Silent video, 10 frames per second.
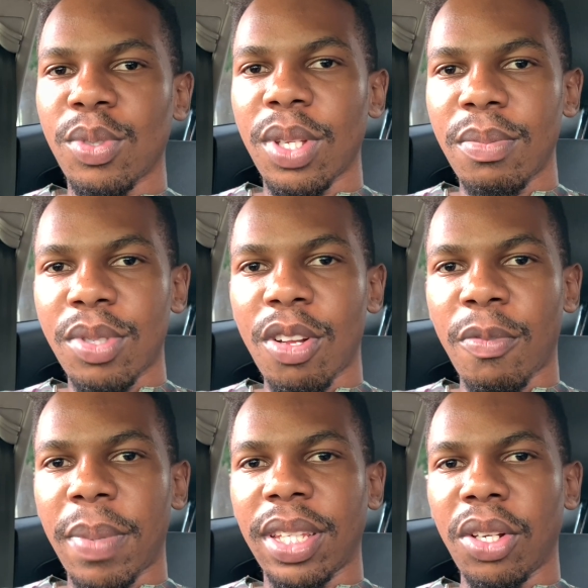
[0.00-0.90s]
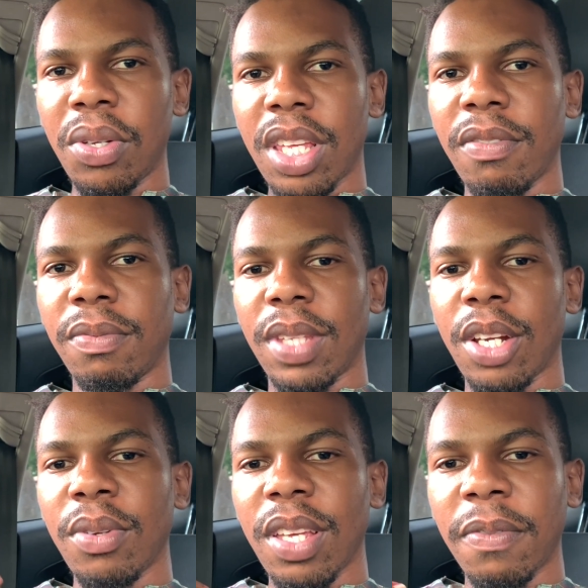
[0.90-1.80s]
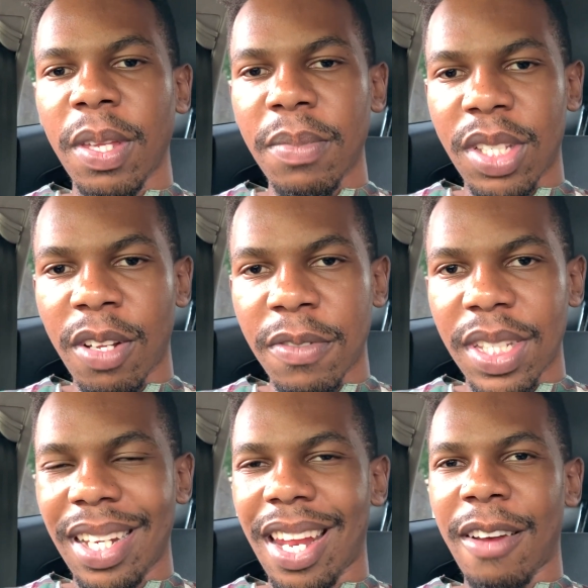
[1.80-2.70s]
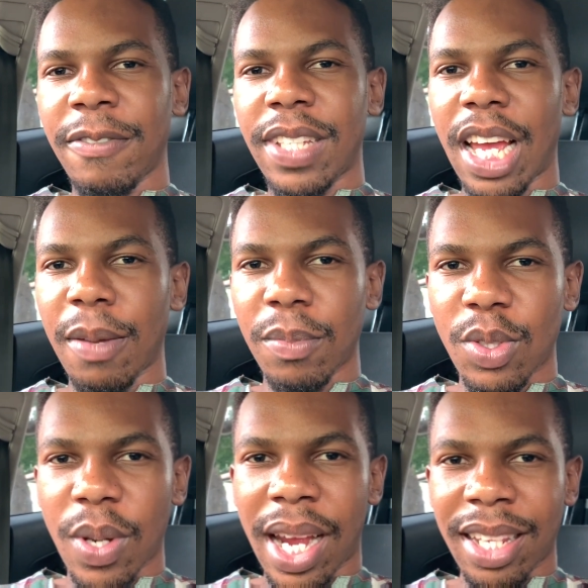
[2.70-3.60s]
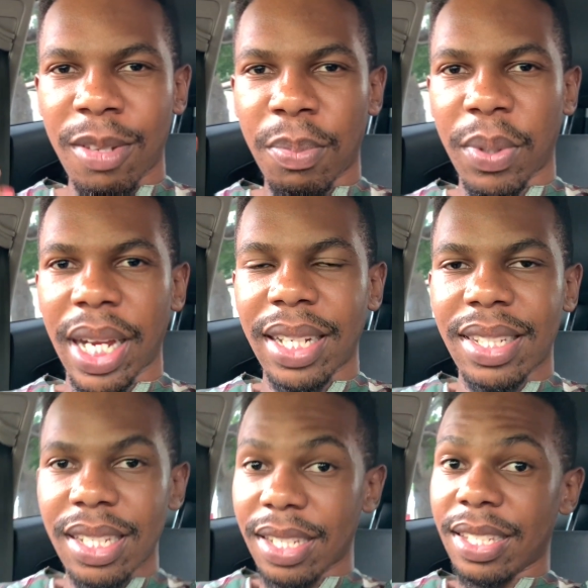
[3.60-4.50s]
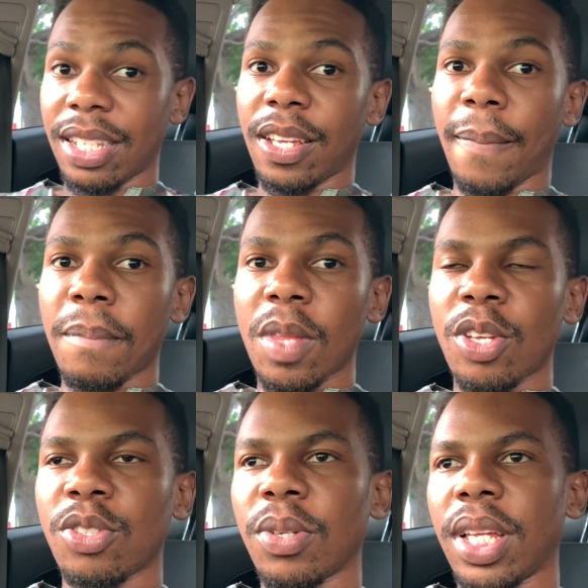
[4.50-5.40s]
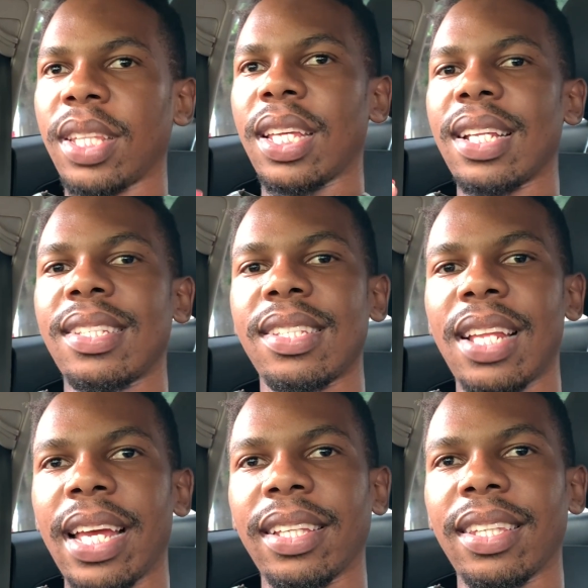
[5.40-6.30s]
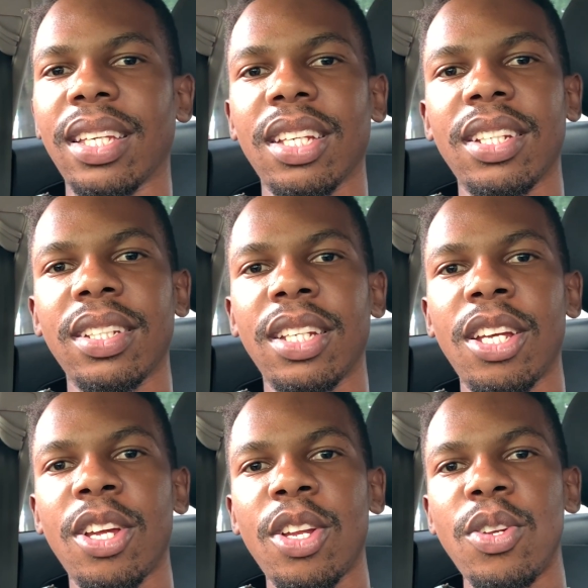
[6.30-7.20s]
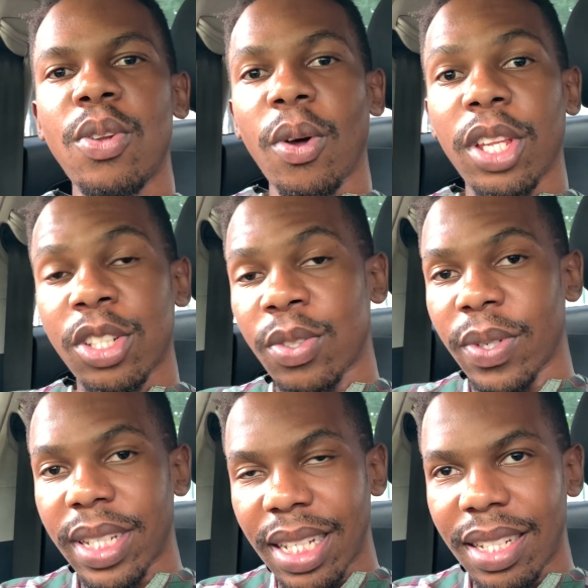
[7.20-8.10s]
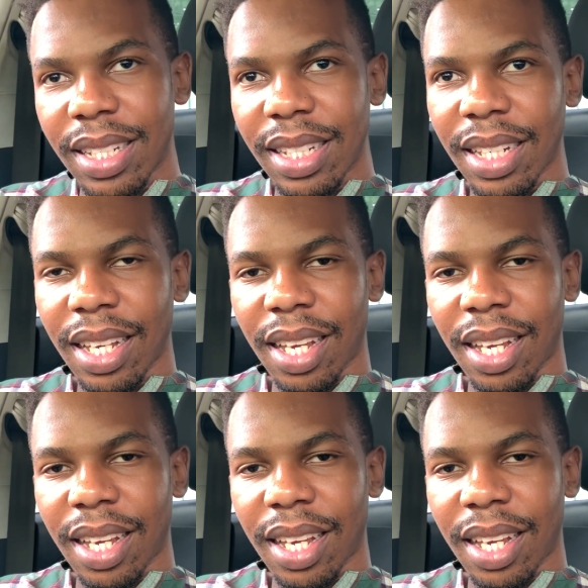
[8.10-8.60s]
to themselves, but they don't give they don't give themselves enough time to either practice so that that's like they can know the strategy